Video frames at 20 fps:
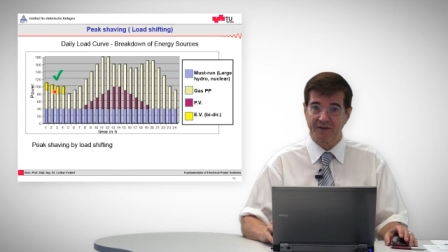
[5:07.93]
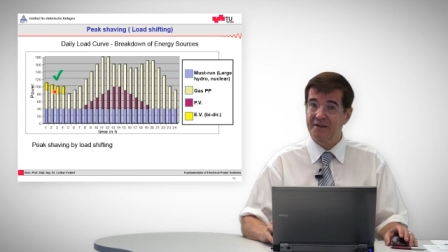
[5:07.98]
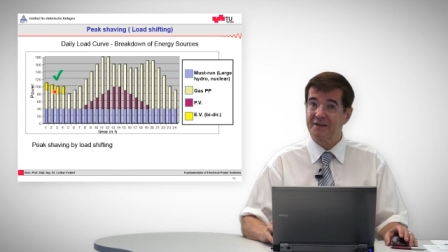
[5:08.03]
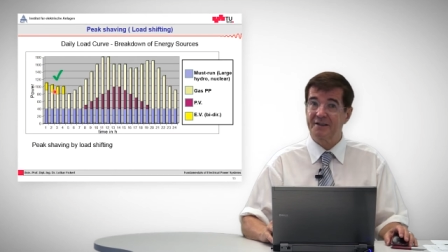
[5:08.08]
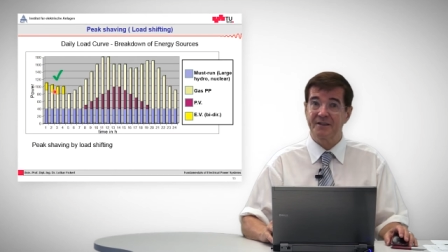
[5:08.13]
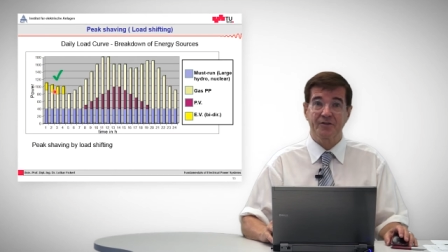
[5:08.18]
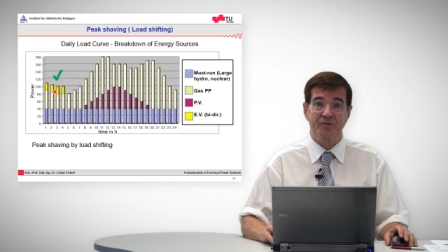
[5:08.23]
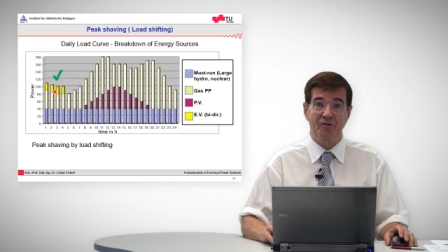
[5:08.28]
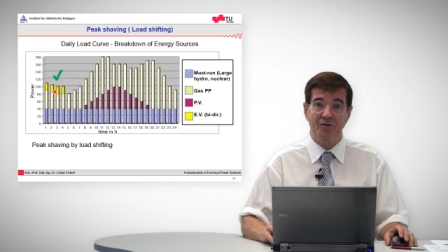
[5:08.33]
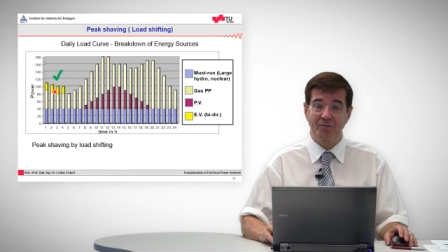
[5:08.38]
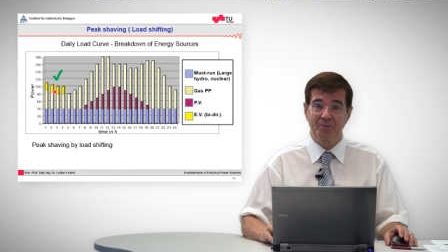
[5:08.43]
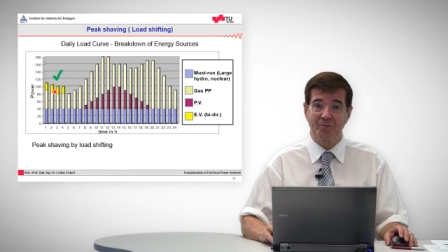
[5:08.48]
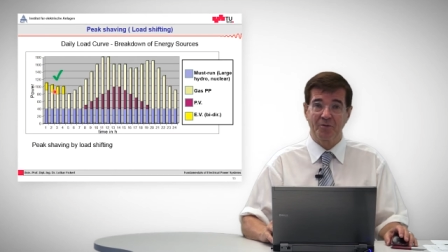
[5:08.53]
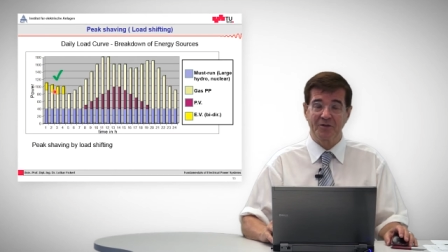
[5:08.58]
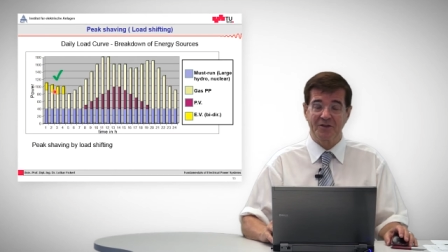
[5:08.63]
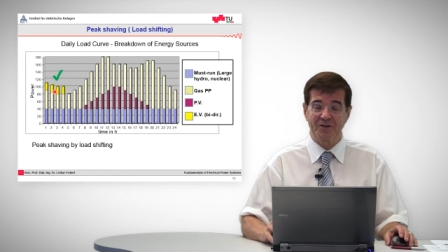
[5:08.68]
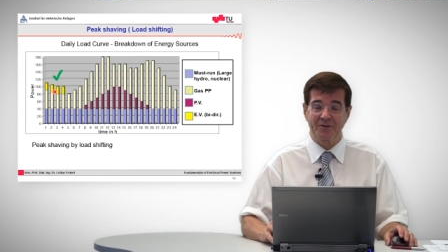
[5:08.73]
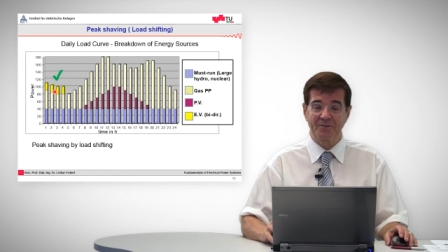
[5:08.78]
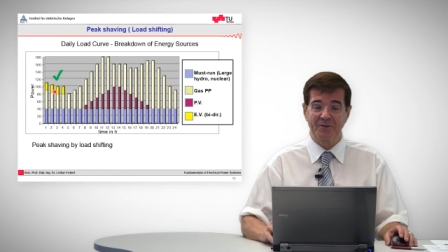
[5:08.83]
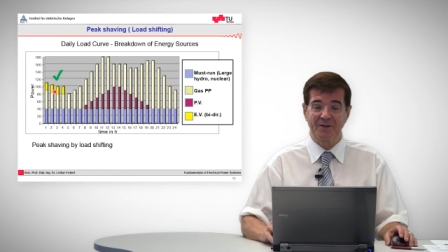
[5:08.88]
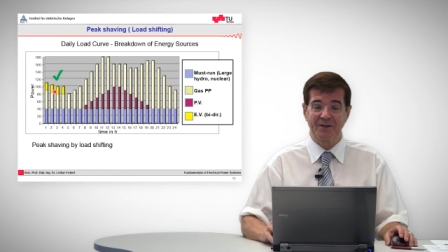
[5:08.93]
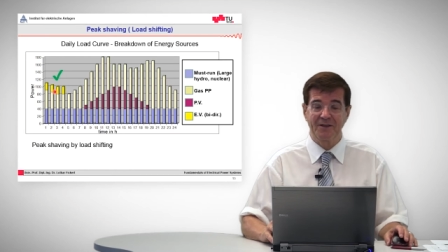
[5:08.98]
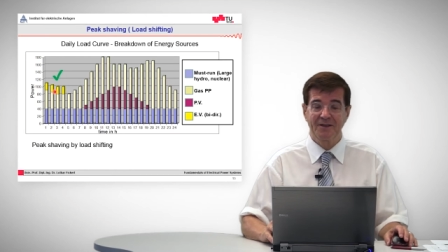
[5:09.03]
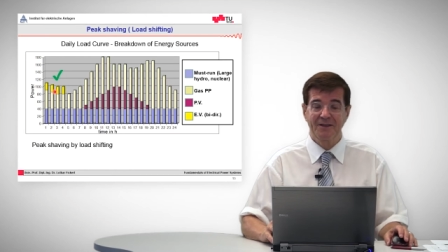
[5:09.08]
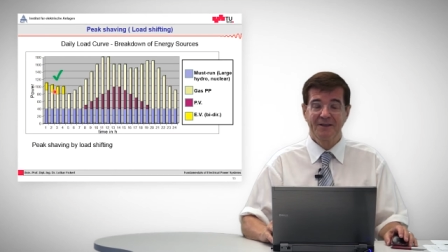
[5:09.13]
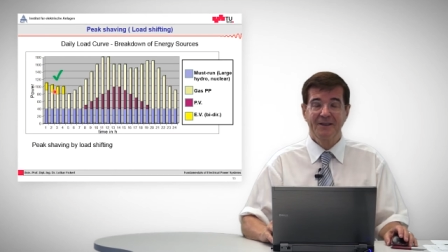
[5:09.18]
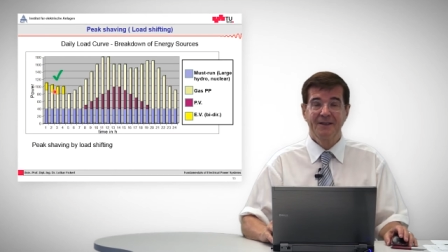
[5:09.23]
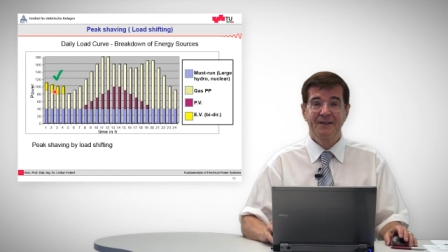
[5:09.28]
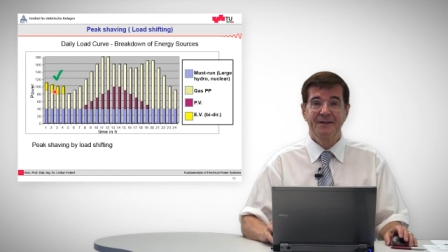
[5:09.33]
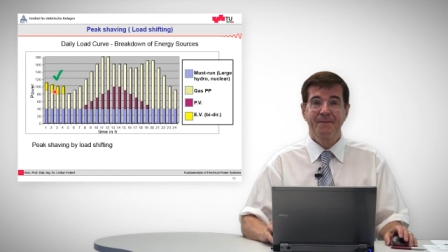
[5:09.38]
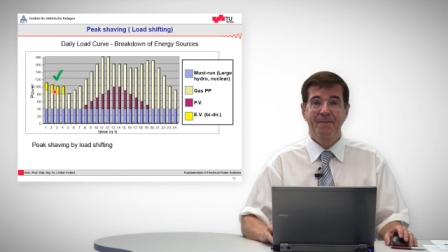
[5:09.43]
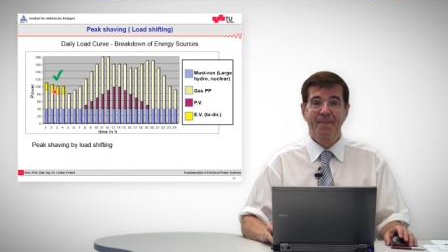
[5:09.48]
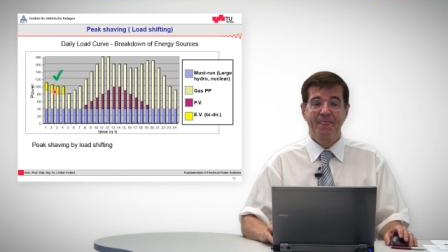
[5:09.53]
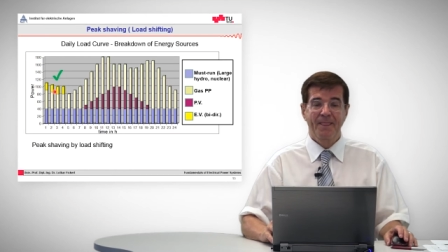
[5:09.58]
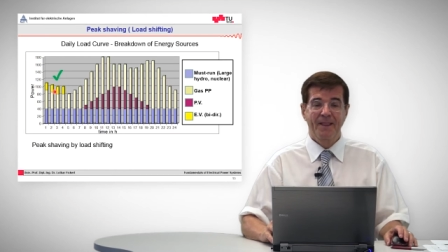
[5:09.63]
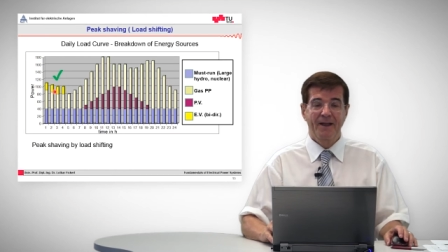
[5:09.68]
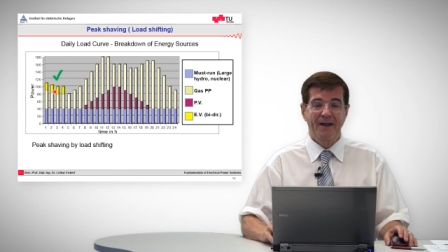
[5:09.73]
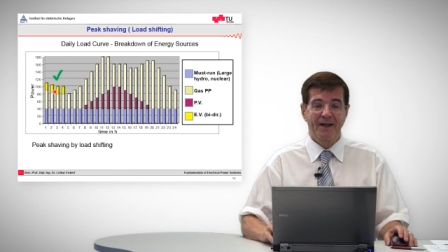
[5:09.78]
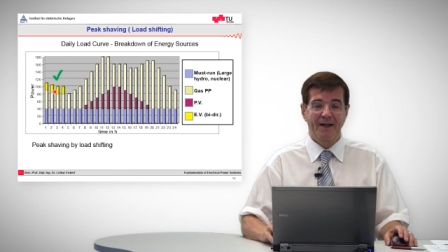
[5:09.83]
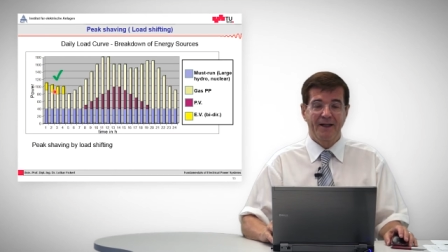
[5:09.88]
That is all possible
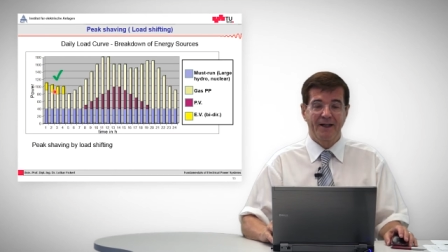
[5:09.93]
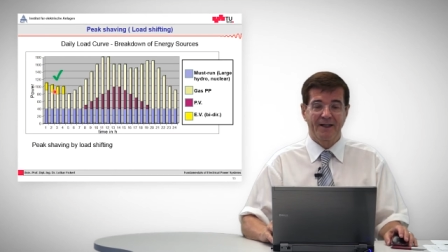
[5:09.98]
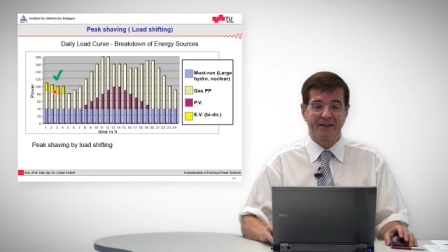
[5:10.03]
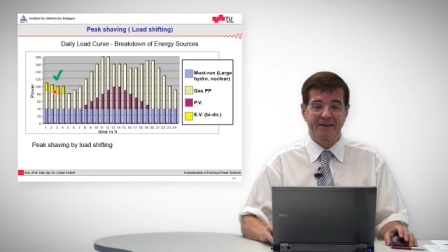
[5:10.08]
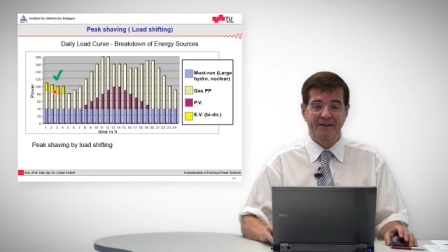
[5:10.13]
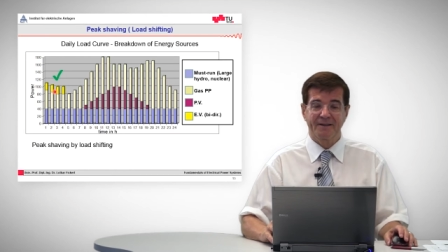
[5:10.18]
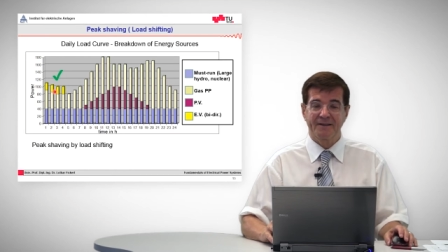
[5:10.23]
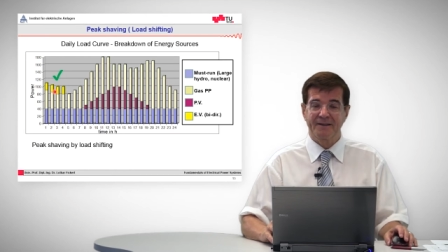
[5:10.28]
and